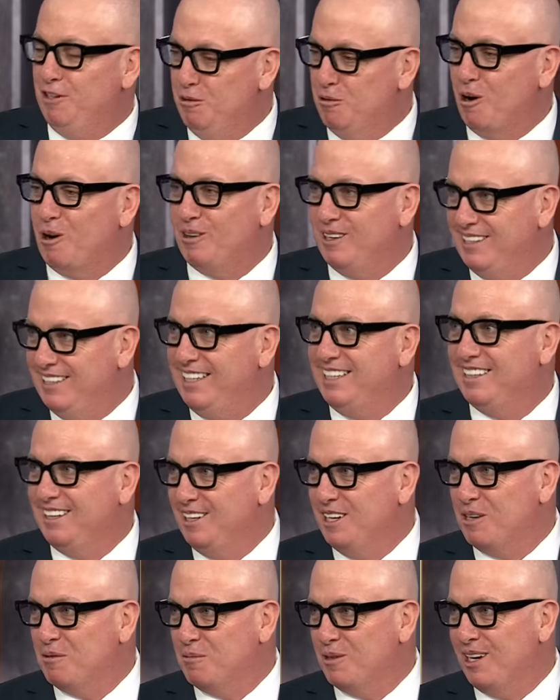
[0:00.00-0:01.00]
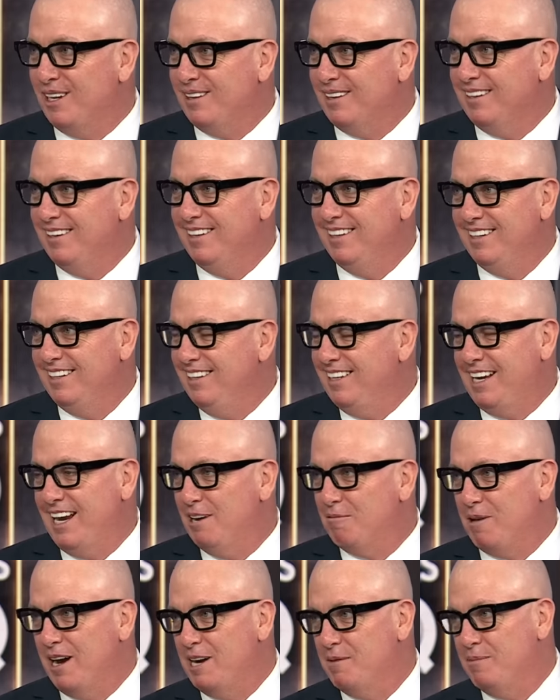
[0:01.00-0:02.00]
you are indeed the little brother, you
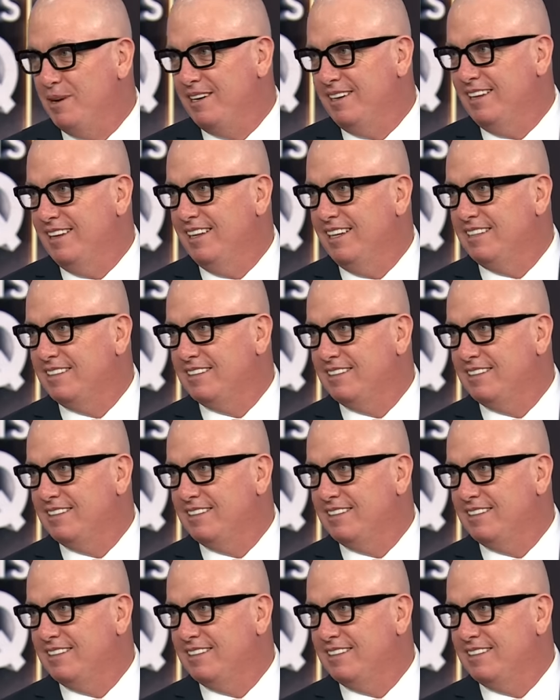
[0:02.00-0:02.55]
can't write it better than this.